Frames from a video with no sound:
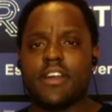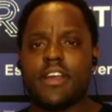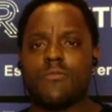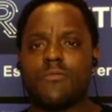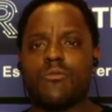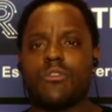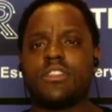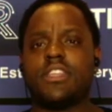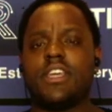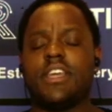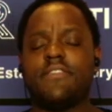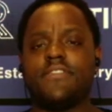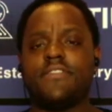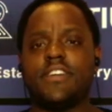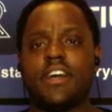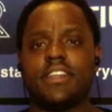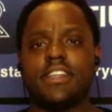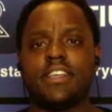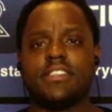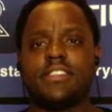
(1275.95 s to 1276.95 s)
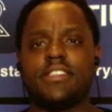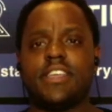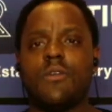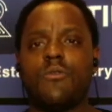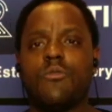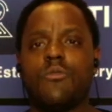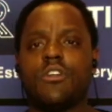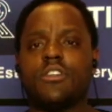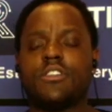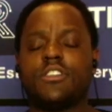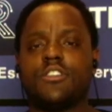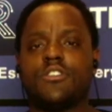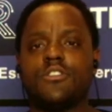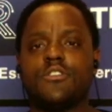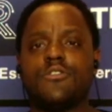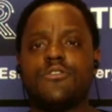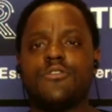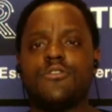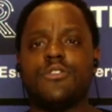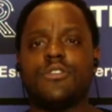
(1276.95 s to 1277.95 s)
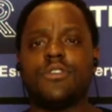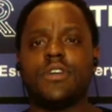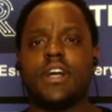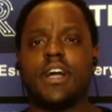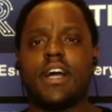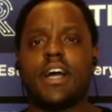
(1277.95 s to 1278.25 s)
And what they've done is they want to